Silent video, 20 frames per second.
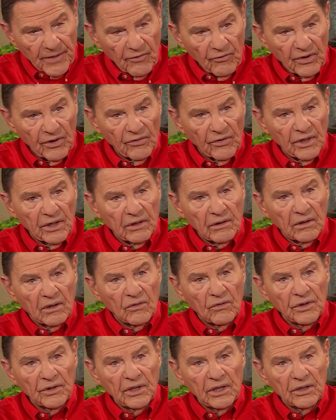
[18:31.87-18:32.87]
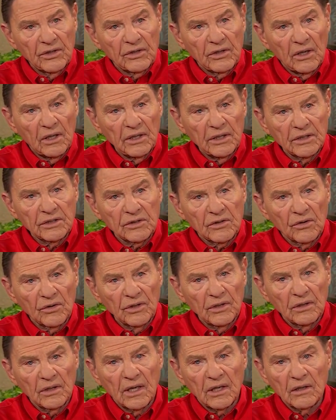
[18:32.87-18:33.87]
We were going into Target
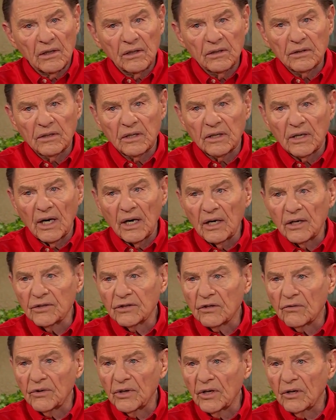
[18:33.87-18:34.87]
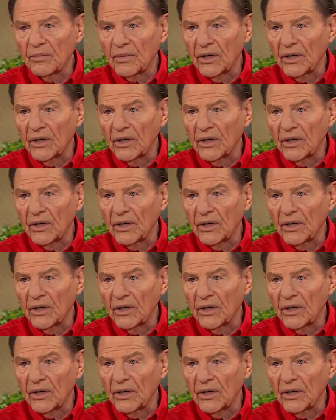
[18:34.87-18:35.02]
store, and I heard the tire squeal,